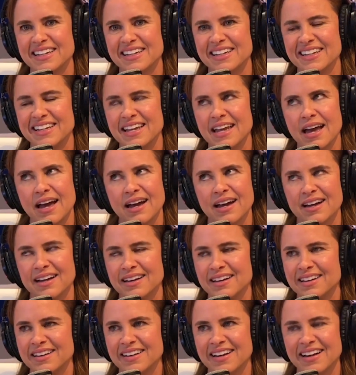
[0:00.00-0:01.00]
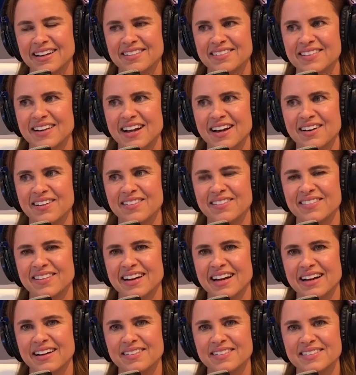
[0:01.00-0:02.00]
yeah, I don't know.
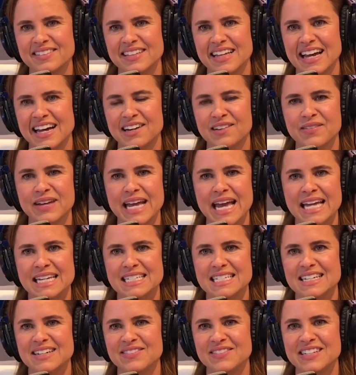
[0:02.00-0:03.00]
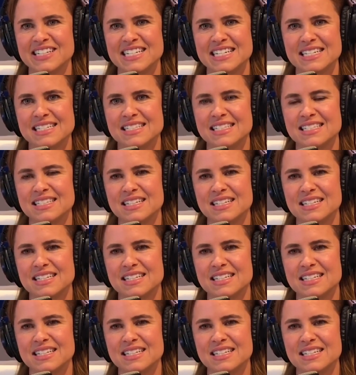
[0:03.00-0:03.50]
how do we end it? We just,